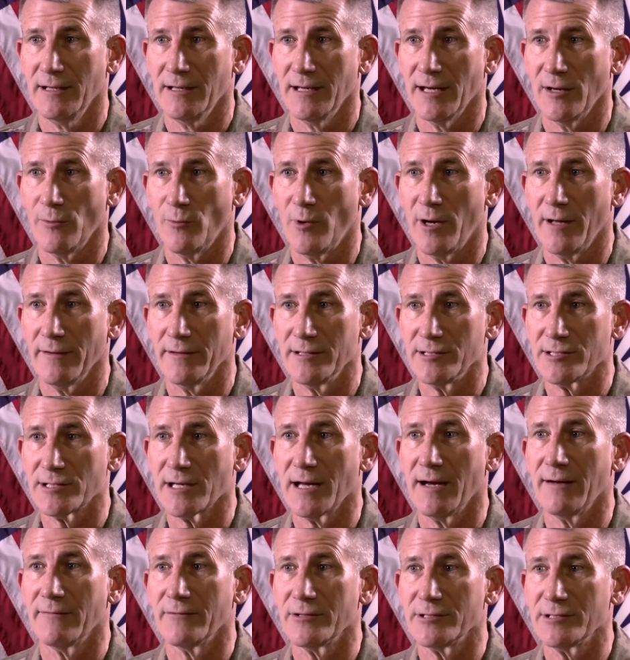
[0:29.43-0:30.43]
And while these
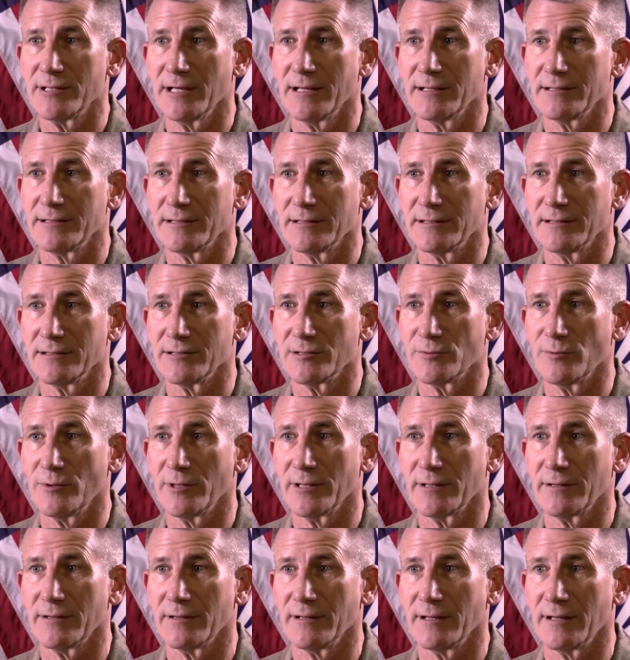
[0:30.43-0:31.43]
conversations
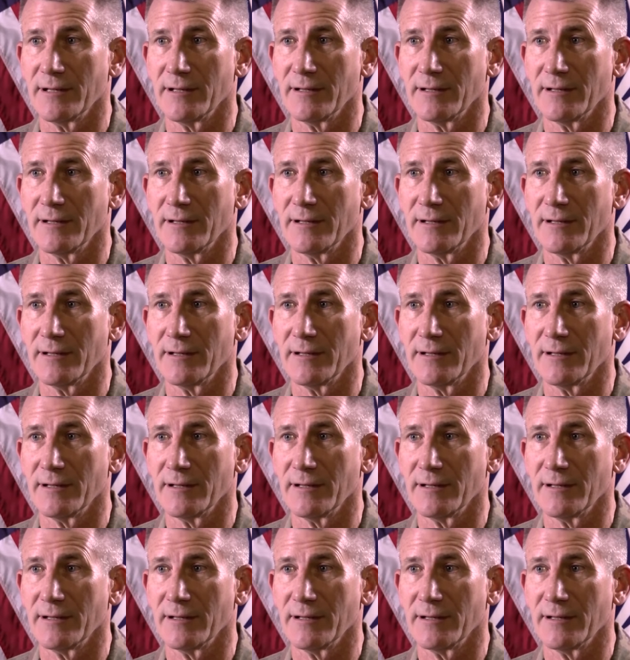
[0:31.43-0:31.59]
with